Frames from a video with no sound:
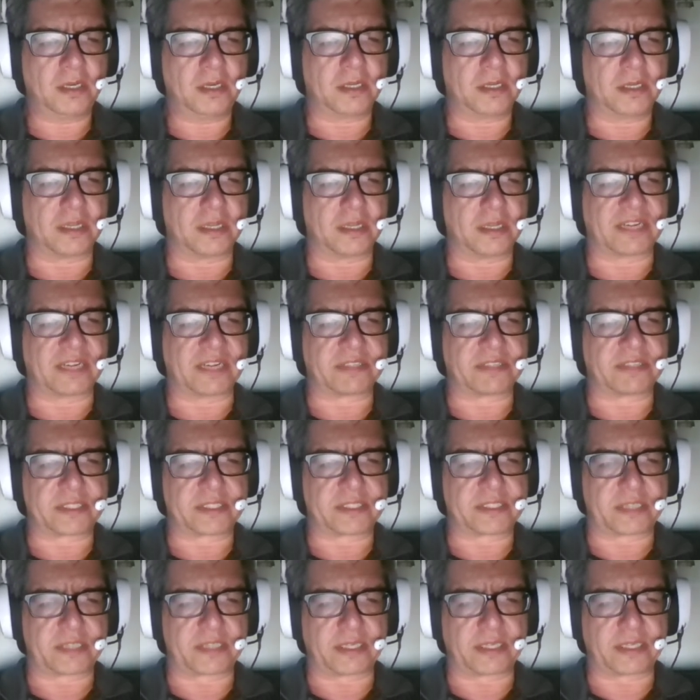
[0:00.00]
Larry
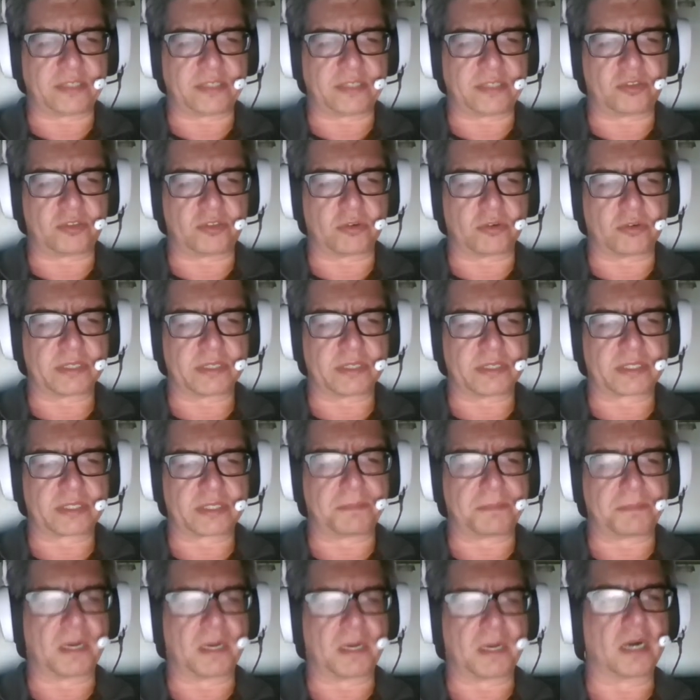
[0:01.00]
studied Doris
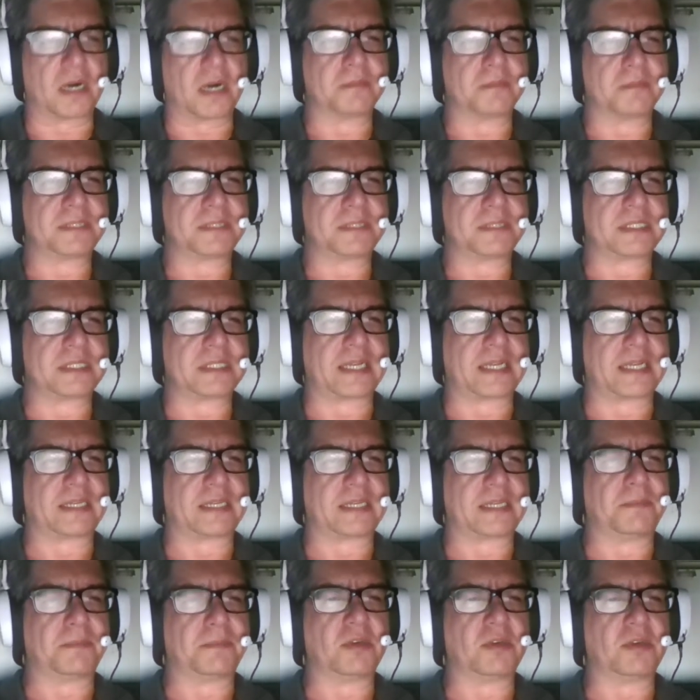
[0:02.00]
and Bob,
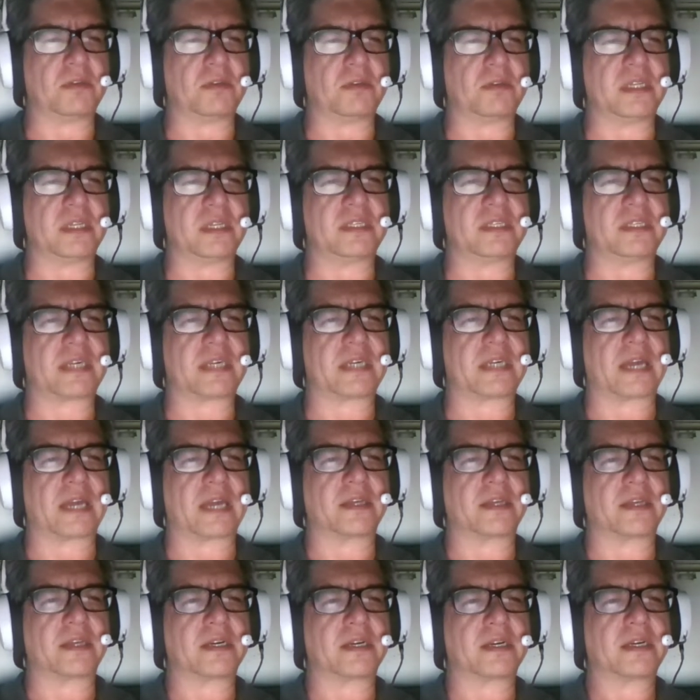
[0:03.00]
standing mutely
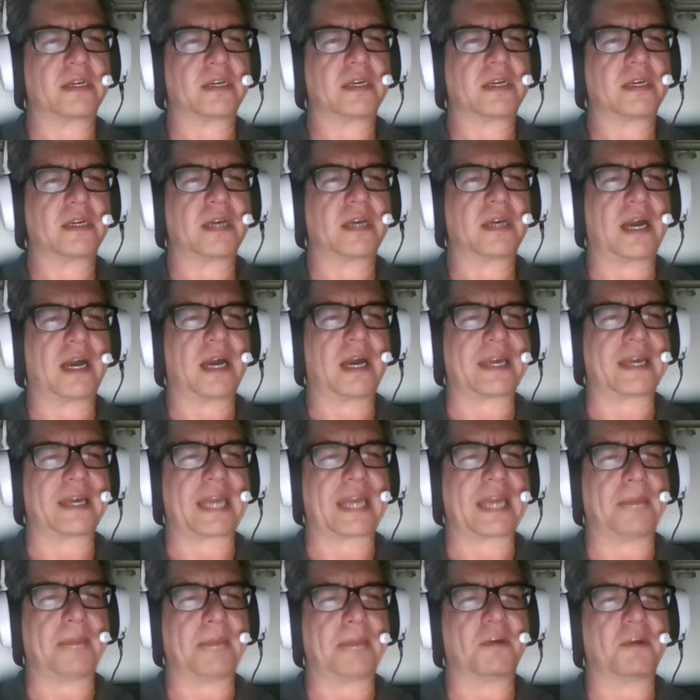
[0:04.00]
together. I
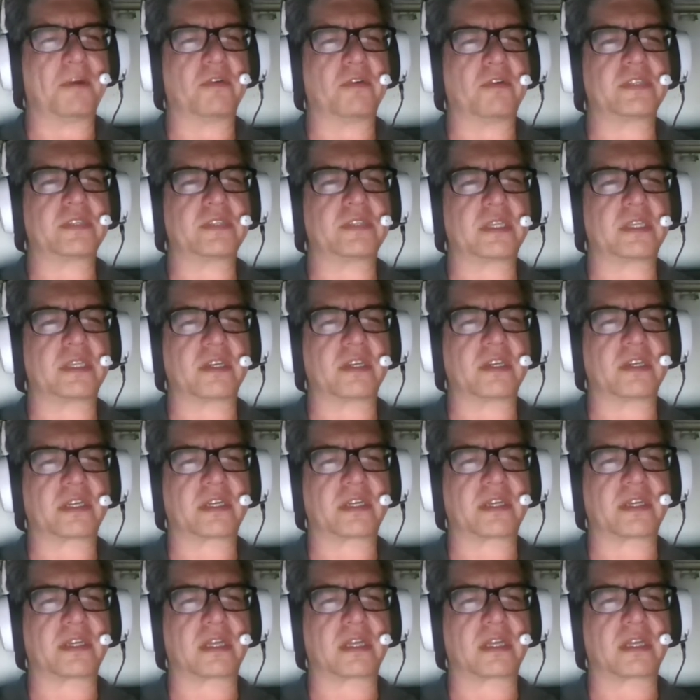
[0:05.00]
came over to look at
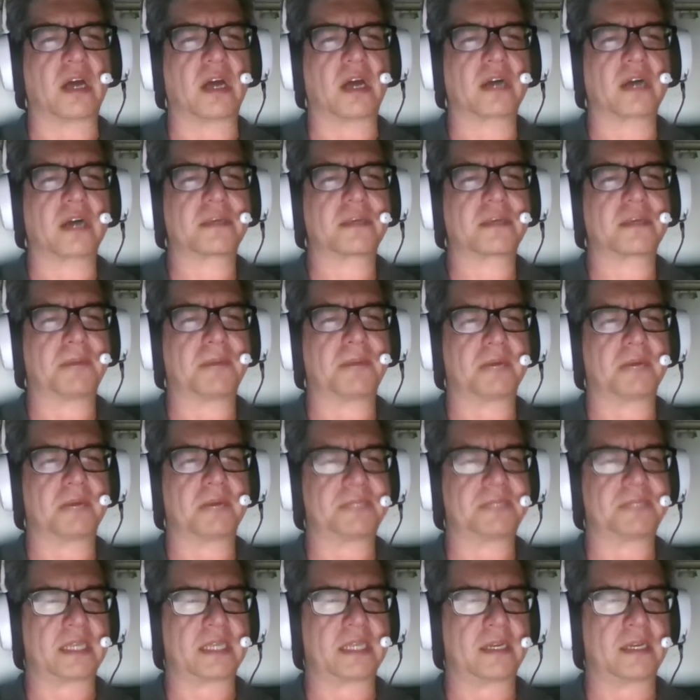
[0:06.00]
the clock, Bob
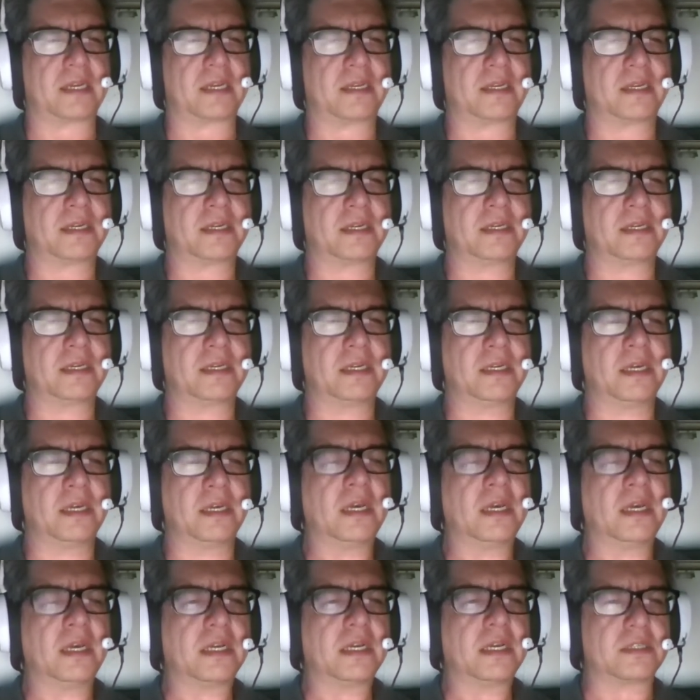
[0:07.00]
said.
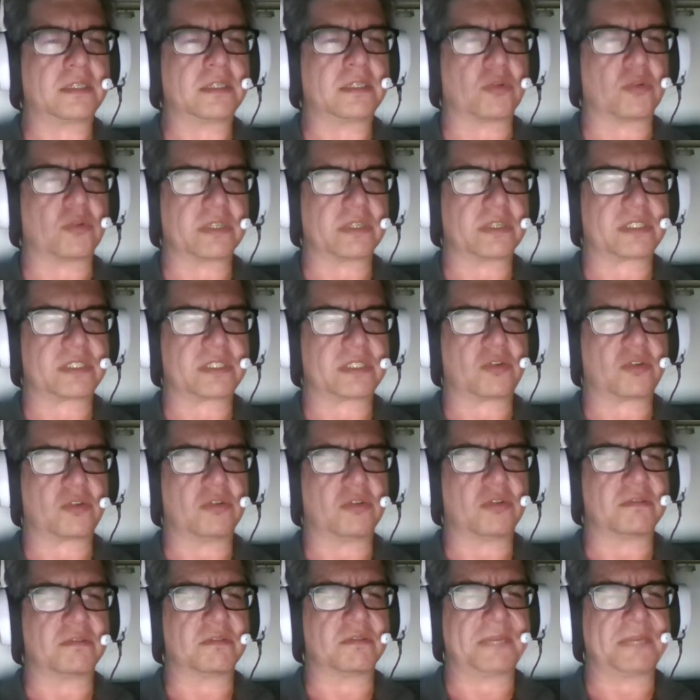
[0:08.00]
Doris
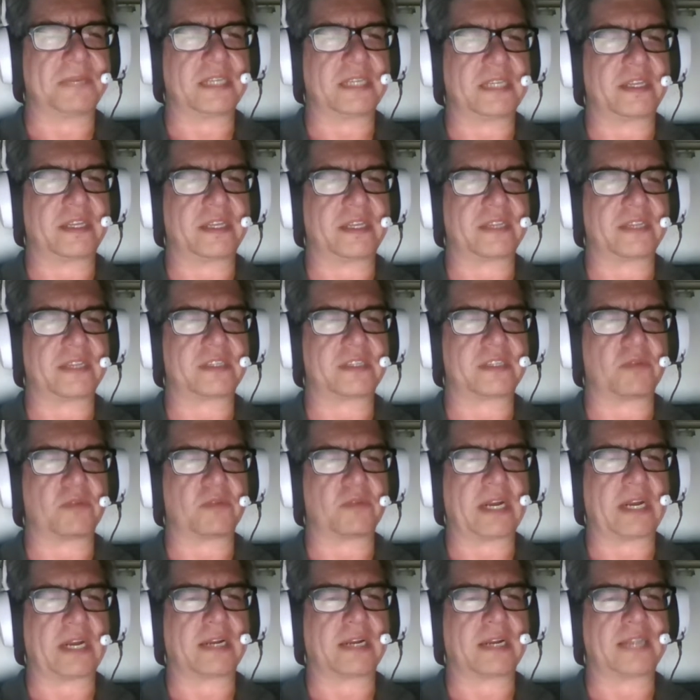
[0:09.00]
told me that it's a
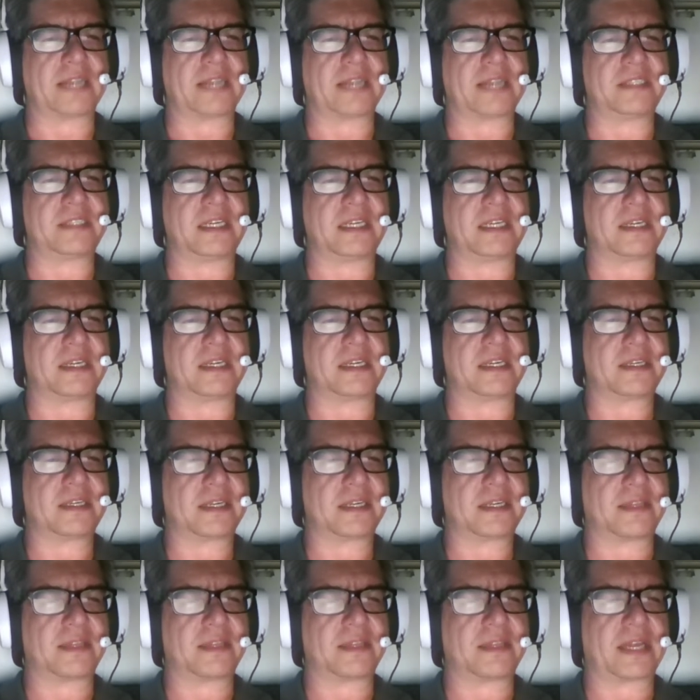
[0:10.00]
rare antique,
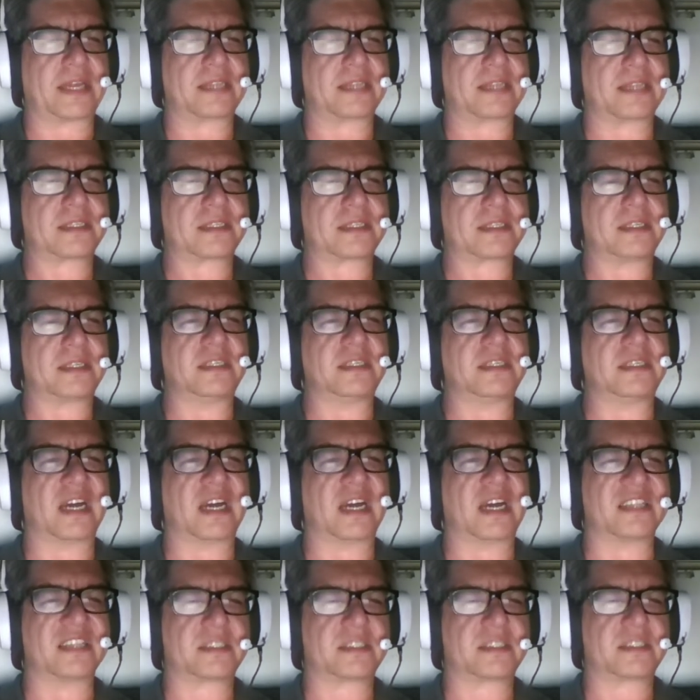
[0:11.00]
and that
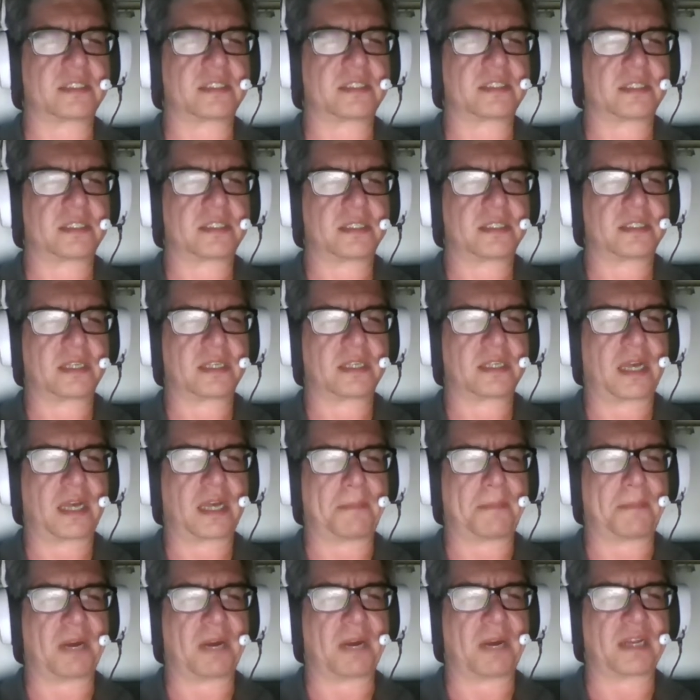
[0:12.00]
nuts! I
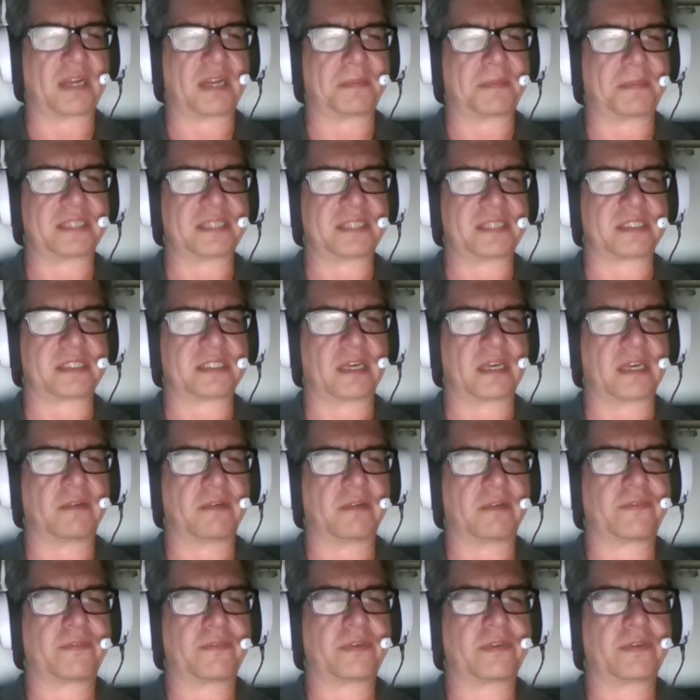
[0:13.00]
bought it
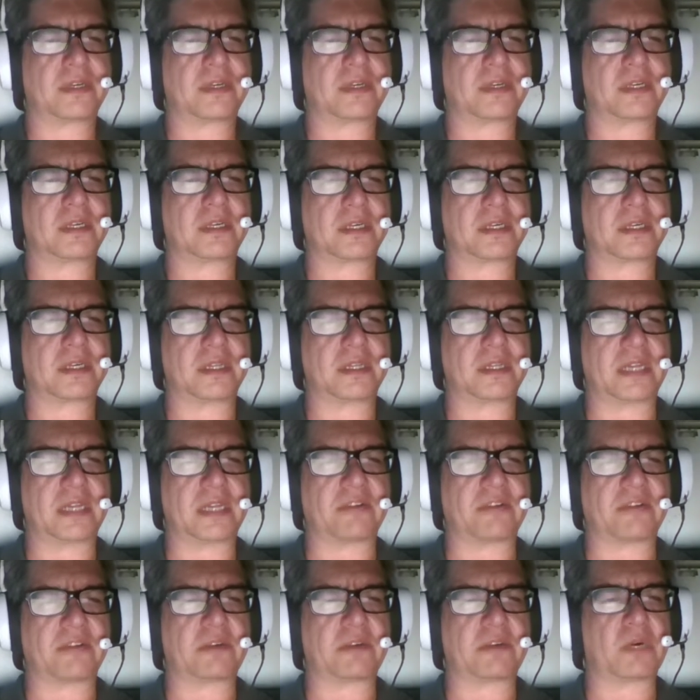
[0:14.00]
myself.
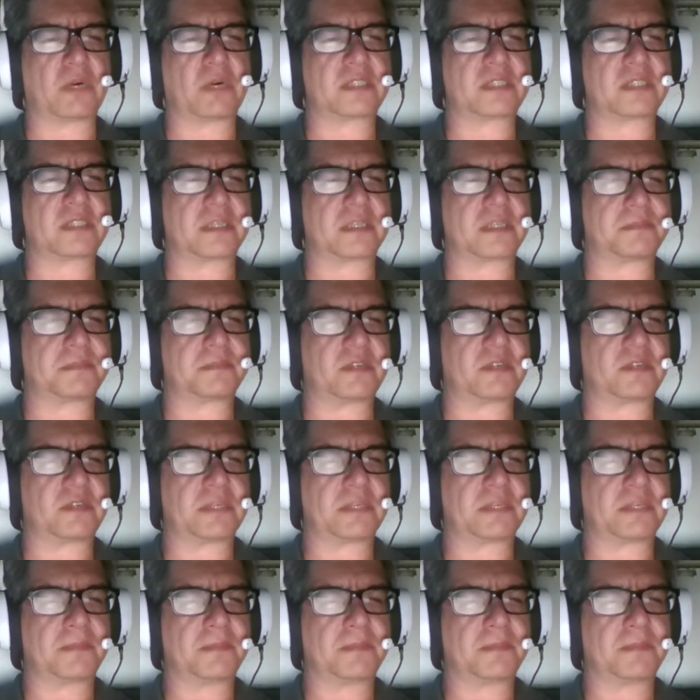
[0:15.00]
Larry walked up to him.